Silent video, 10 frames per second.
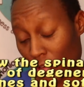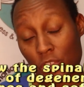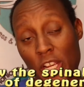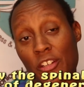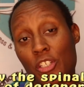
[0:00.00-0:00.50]

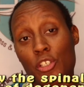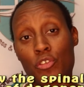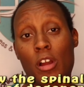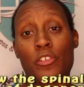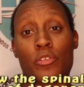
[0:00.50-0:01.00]
change in the
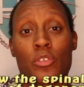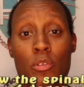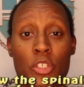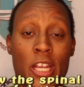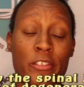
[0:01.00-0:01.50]
structure,
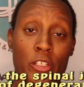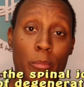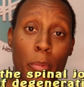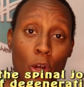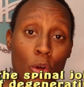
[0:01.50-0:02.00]
so change in the
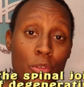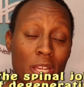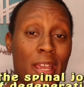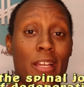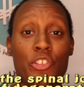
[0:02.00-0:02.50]
bones
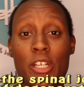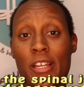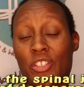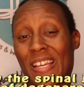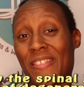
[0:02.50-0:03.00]
and
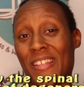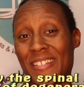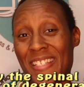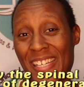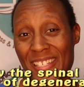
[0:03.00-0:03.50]
change in the
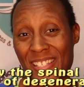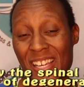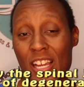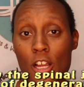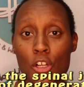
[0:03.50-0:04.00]
disc.
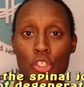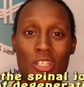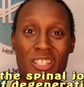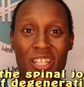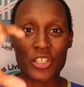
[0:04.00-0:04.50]
So
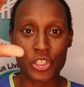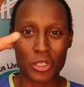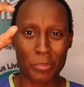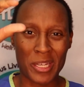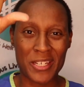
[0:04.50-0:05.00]
the disc
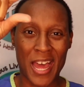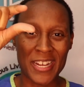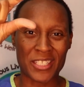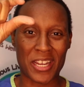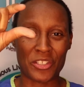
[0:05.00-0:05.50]
should be
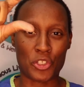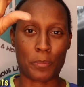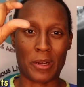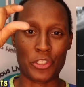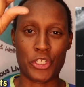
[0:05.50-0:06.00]
nice and
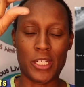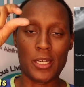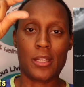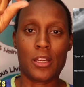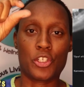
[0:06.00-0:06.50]

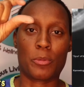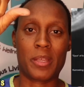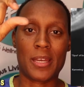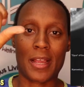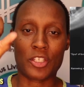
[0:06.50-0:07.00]
spongy, should
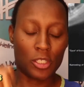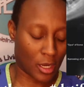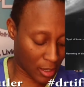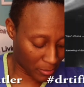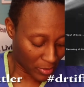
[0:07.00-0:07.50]
be nice
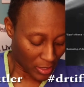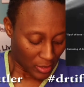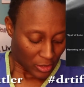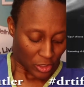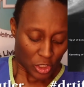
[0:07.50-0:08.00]

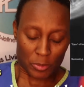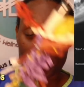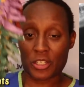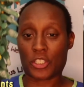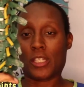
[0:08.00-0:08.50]

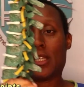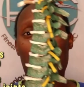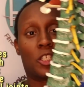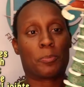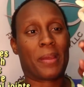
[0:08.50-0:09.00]
spongy
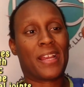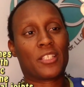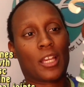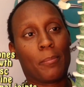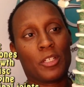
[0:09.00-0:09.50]

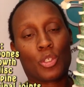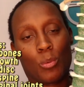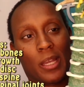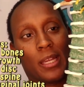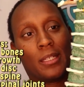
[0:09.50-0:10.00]
space in
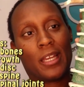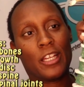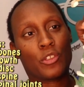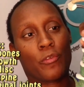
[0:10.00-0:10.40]
between each